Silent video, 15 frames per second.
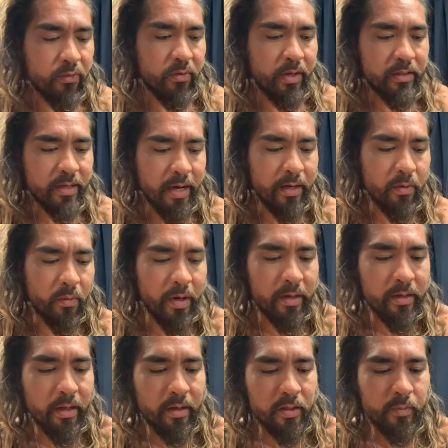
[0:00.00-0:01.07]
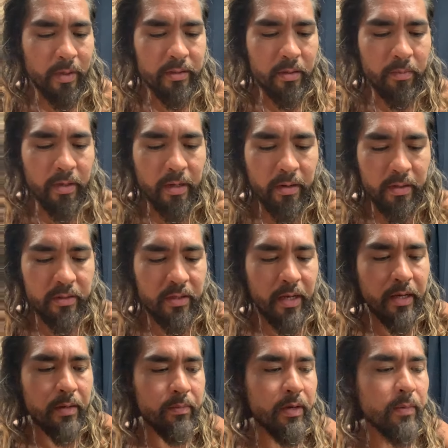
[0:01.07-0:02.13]
it's kind of weird, and I'll explain something here in a
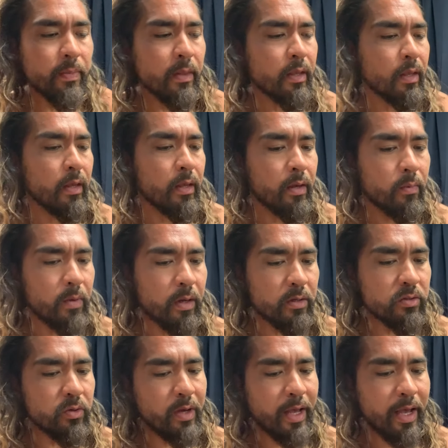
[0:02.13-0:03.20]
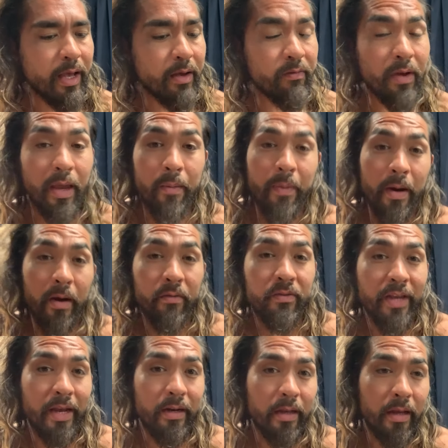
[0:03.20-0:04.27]
second, but we also have a pair of
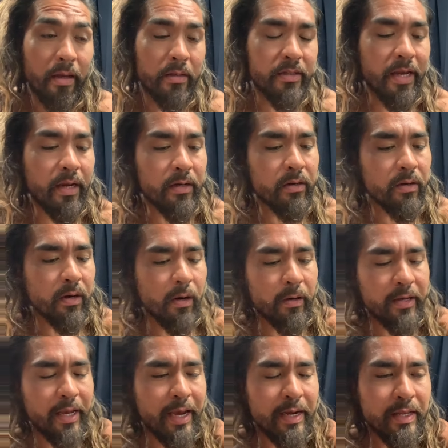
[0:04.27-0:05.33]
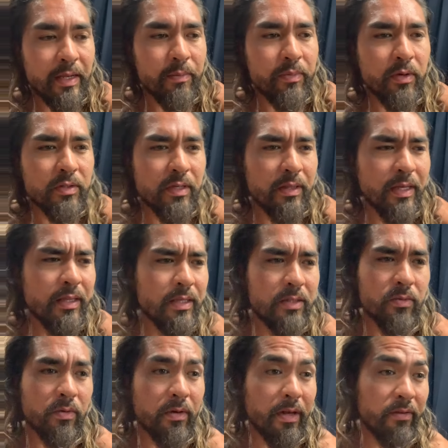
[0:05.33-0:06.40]
Danner Arcadia boots. I think these
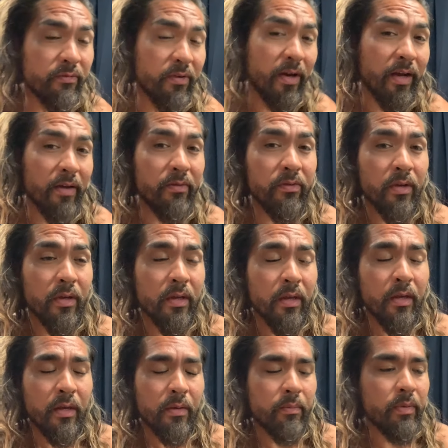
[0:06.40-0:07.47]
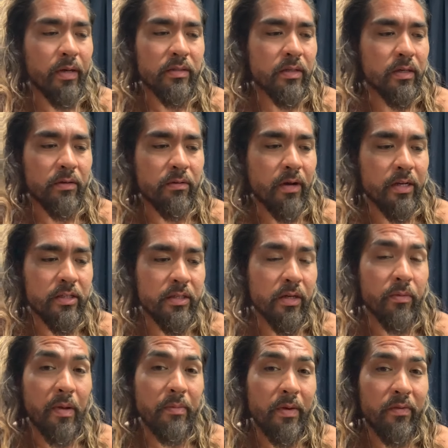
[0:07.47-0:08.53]
were like $5 at a garage sale,
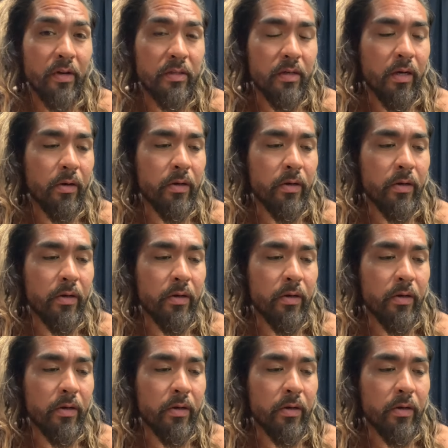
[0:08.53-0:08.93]
maybe even $1